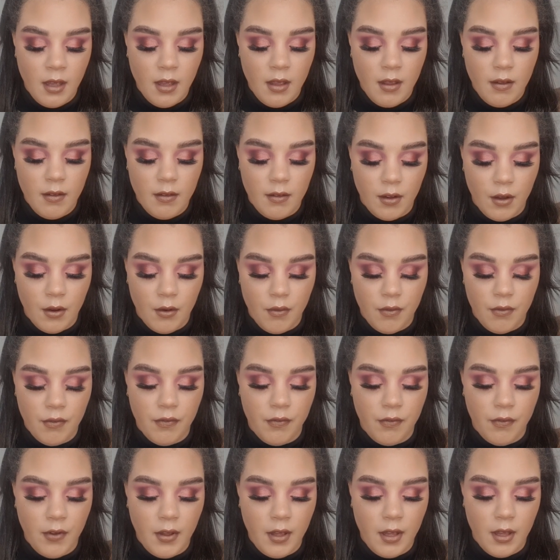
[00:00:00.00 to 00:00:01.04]
So
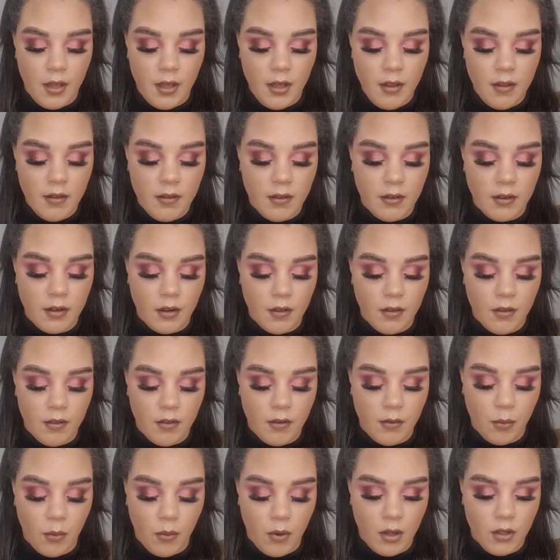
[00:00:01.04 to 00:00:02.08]
first,
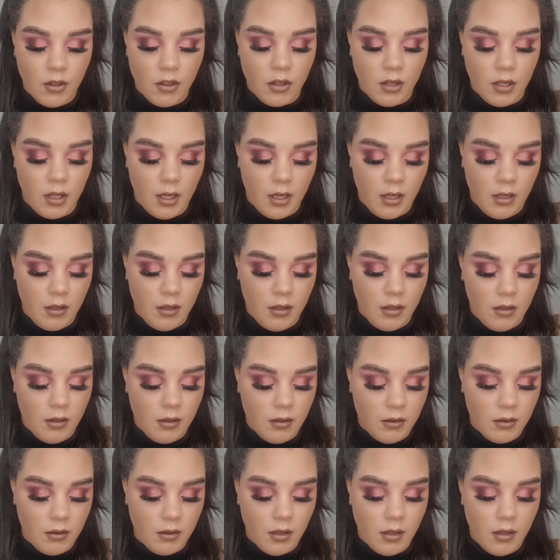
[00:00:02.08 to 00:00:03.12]
swatching,
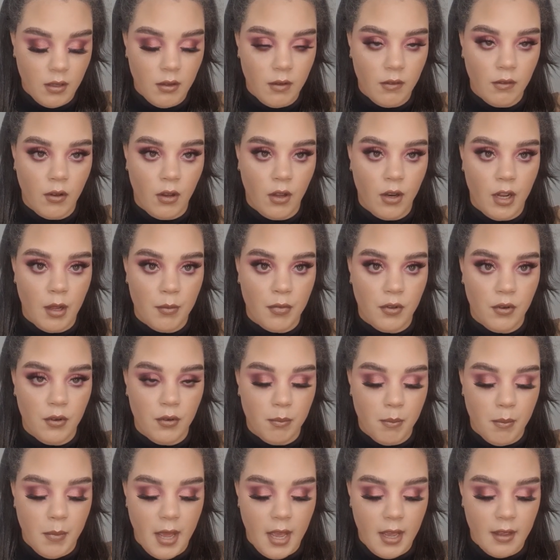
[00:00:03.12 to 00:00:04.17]
I've got an absolute
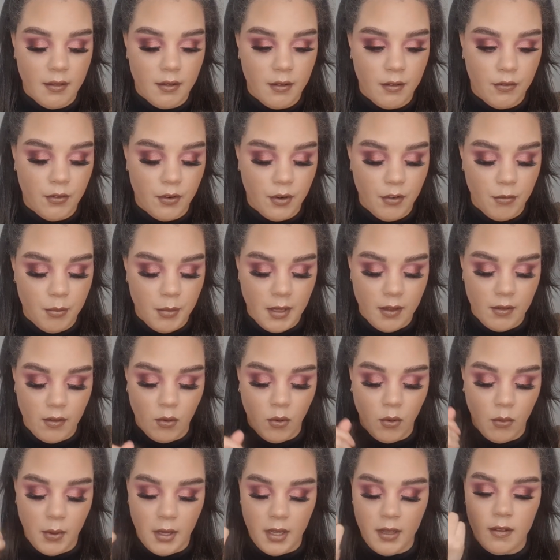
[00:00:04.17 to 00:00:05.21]
mess in front of me as
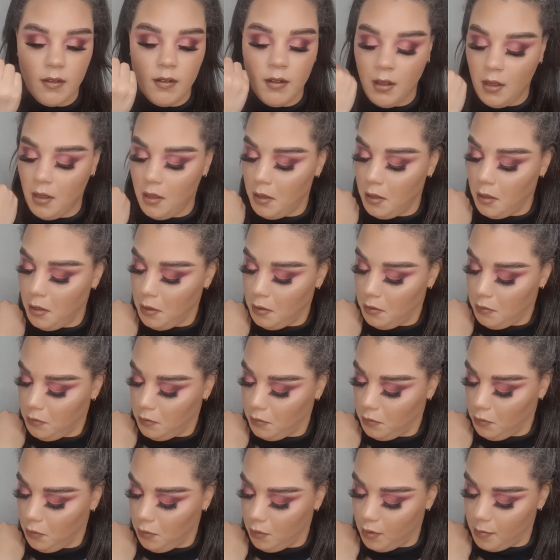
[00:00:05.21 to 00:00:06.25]
always. Let's
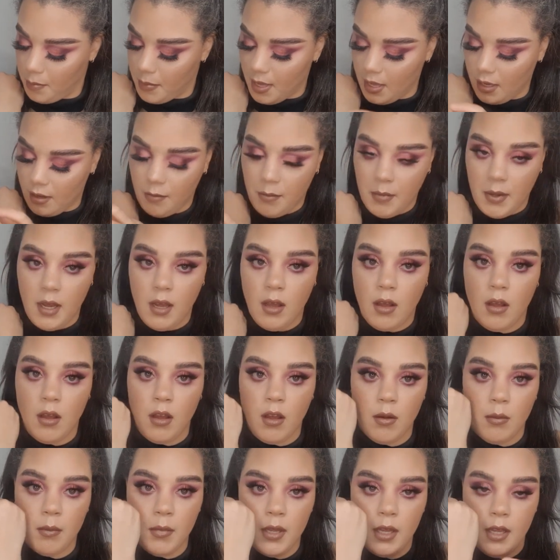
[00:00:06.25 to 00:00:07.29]
do it on the back of my
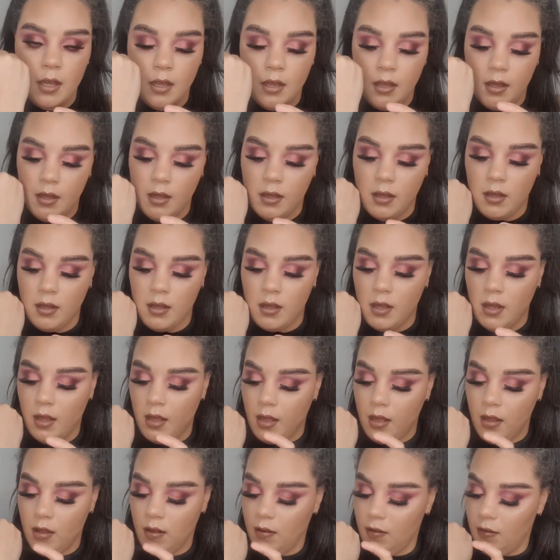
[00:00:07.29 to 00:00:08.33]
arm.
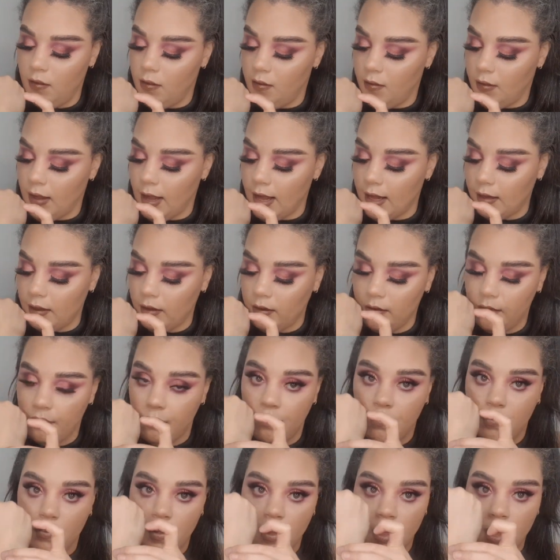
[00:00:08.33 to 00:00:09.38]

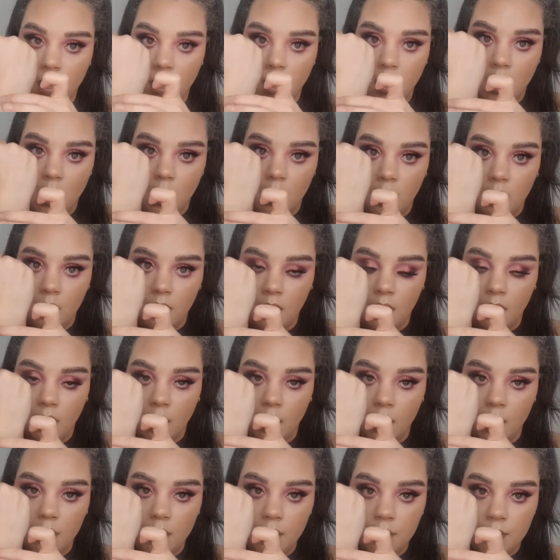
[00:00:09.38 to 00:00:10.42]
Self
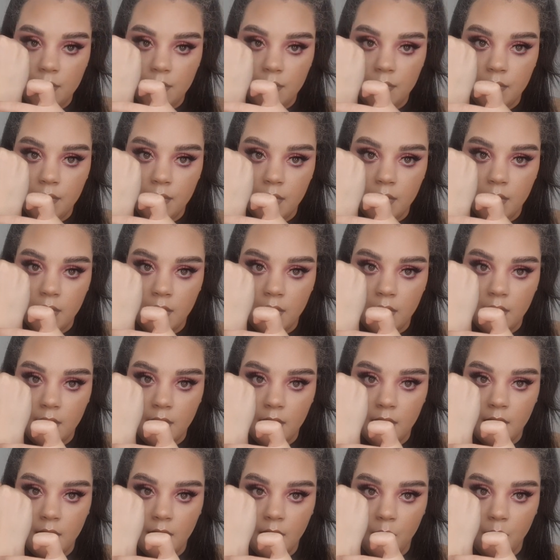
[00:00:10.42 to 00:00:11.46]
Love,
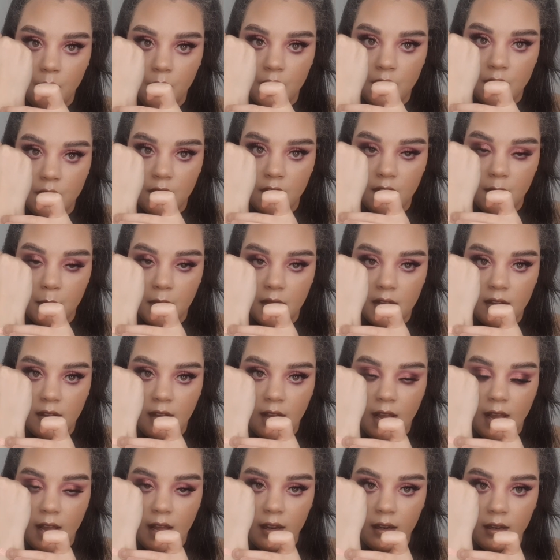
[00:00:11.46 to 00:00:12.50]
which is a
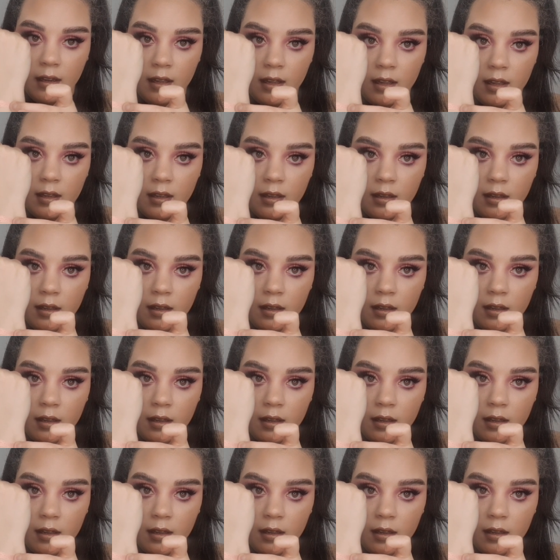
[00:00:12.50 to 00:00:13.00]
metallic.